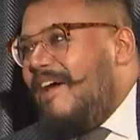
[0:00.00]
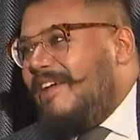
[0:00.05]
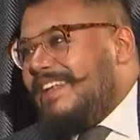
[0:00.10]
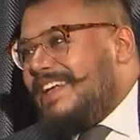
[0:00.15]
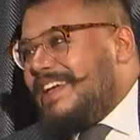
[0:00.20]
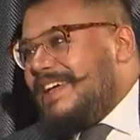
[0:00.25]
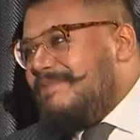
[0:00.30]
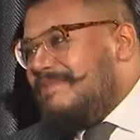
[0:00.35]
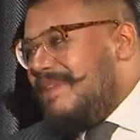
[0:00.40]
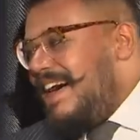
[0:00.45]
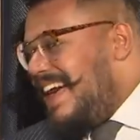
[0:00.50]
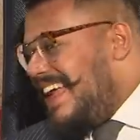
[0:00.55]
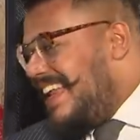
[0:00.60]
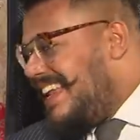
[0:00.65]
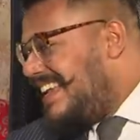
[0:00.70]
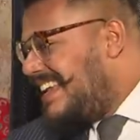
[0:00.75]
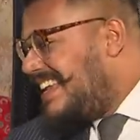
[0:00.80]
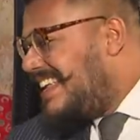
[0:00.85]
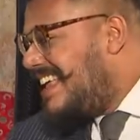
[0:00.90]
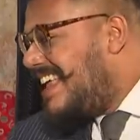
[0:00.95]
on
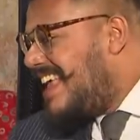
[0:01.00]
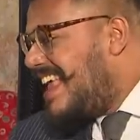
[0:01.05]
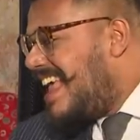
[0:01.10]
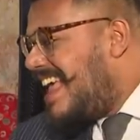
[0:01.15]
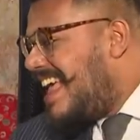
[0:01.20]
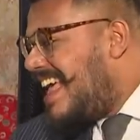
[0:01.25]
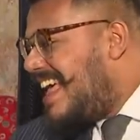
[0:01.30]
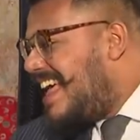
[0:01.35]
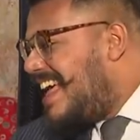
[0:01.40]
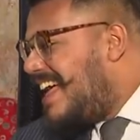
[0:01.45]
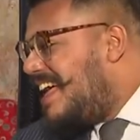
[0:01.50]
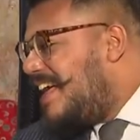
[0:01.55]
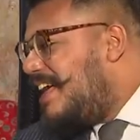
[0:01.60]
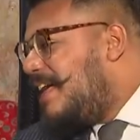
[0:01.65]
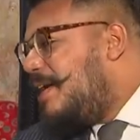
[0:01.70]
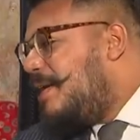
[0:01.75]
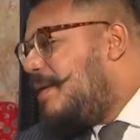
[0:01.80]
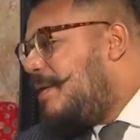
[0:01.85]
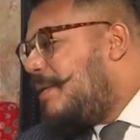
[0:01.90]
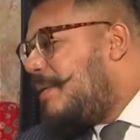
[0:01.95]
command.
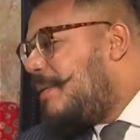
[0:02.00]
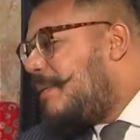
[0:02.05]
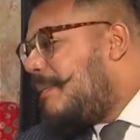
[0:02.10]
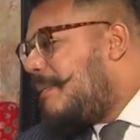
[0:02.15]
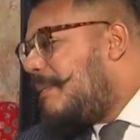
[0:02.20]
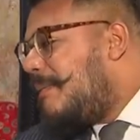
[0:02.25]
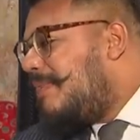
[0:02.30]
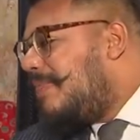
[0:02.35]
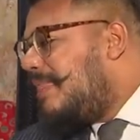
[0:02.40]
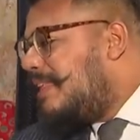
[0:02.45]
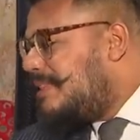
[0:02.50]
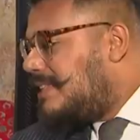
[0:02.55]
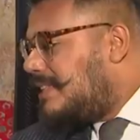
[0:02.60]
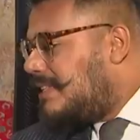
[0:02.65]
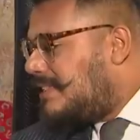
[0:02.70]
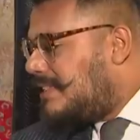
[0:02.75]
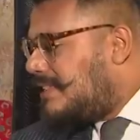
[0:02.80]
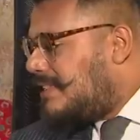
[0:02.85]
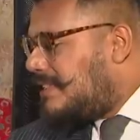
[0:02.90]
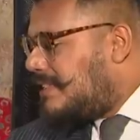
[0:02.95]
uh, this
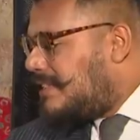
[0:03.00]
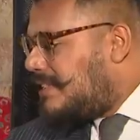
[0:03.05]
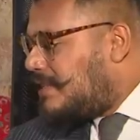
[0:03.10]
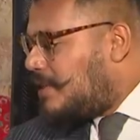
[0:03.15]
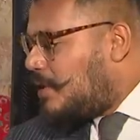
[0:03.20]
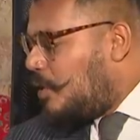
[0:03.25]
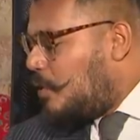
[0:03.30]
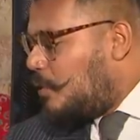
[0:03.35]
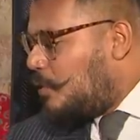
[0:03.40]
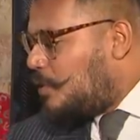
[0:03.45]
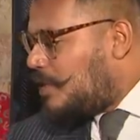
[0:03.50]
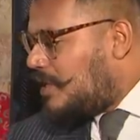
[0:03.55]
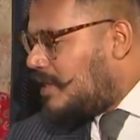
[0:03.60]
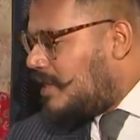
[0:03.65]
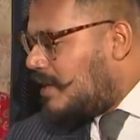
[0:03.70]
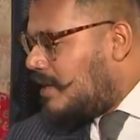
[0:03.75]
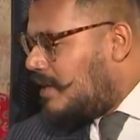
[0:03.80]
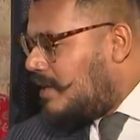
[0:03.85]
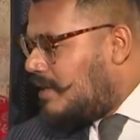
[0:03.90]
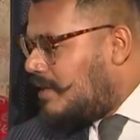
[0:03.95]
is
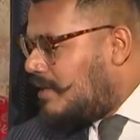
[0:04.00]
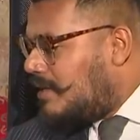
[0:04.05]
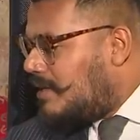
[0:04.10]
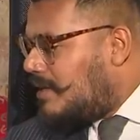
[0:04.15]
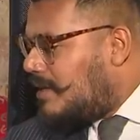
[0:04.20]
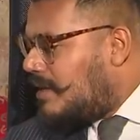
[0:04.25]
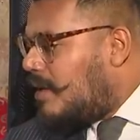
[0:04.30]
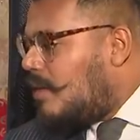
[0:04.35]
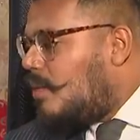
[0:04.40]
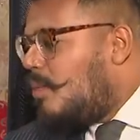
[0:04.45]
Yoshitha. Yeah.